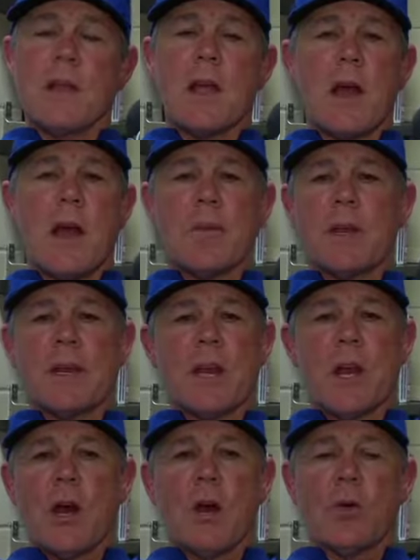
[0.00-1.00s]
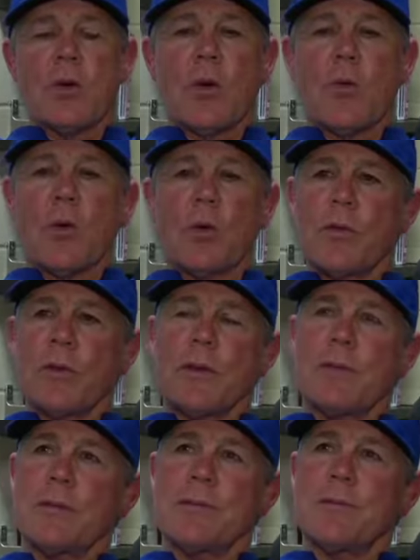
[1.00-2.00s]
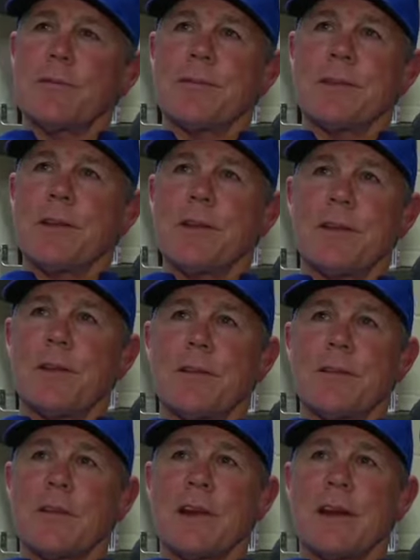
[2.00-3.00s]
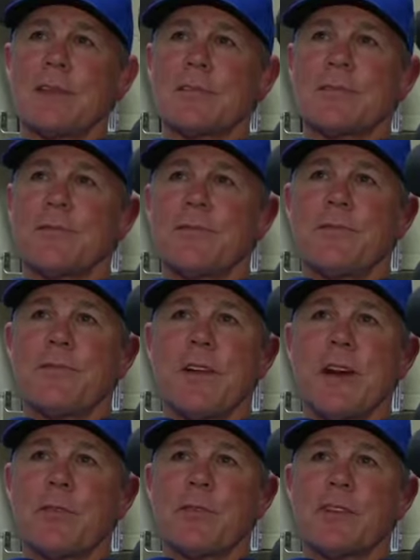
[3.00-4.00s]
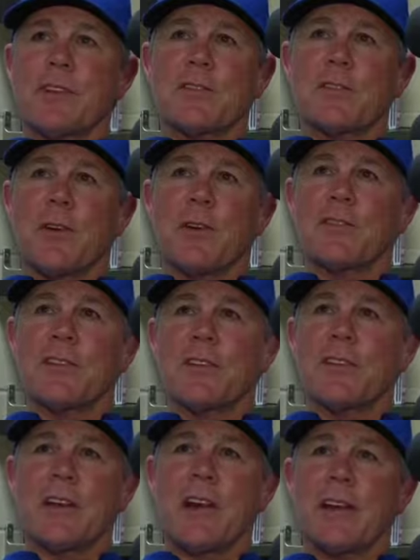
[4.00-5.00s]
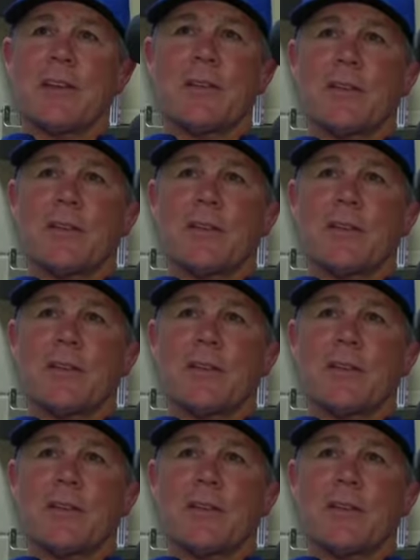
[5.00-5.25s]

Yeah, I mean, no, no more than you know the last five or six starts that he's had.